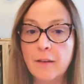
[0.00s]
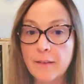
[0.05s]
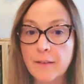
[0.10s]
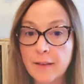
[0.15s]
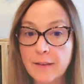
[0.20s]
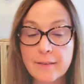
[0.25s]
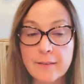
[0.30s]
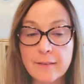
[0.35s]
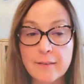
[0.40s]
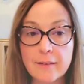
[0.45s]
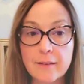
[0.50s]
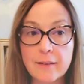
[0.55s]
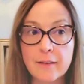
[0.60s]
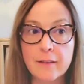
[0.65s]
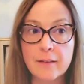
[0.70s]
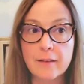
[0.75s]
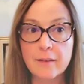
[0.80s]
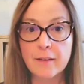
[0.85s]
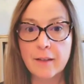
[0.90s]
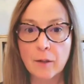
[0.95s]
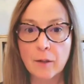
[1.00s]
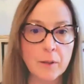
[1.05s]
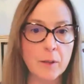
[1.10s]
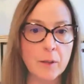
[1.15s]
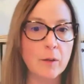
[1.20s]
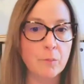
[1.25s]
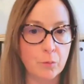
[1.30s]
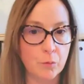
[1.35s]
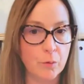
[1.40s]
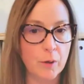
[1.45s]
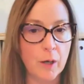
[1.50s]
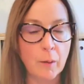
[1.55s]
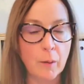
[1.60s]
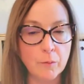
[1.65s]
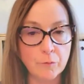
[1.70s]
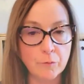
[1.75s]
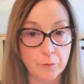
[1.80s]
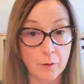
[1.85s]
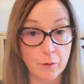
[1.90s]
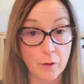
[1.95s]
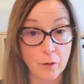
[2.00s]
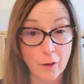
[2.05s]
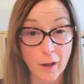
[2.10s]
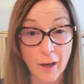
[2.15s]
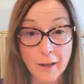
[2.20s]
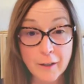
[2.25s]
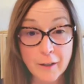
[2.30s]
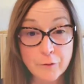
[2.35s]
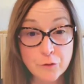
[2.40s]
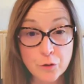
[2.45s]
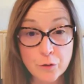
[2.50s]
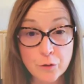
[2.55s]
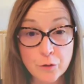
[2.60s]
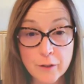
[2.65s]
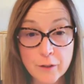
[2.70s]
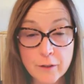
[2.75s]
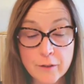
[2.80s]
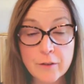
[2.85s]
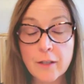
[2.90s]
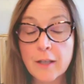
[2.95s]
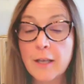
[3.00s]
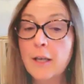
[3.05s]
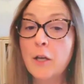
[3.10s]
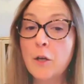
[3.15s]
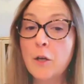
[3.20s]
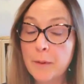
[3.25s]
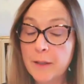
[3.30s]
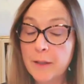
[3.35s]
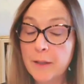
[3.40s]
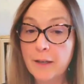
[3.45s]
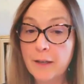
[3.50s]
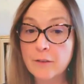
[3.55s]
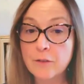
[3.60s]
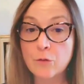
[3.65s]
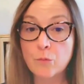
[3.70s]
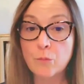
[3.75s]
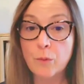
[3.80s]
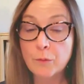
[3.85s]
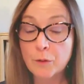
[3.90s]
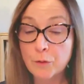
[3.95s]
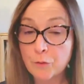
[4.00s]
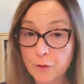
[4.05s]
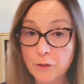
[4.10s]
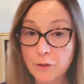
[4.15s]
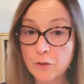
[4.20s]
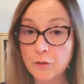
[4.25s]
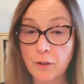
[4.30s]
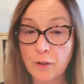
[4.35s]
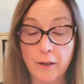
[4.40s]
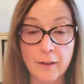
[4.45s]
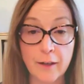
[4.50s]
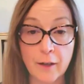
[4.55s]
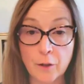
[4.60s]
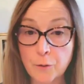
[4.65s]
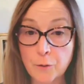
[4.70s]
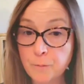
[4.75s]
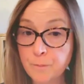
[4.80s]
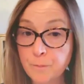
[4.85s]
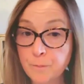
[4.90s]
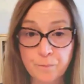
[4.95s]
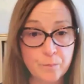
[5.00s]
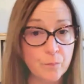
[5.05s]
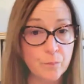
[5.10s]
This can be a problem for a lot of tutors because when we first started out,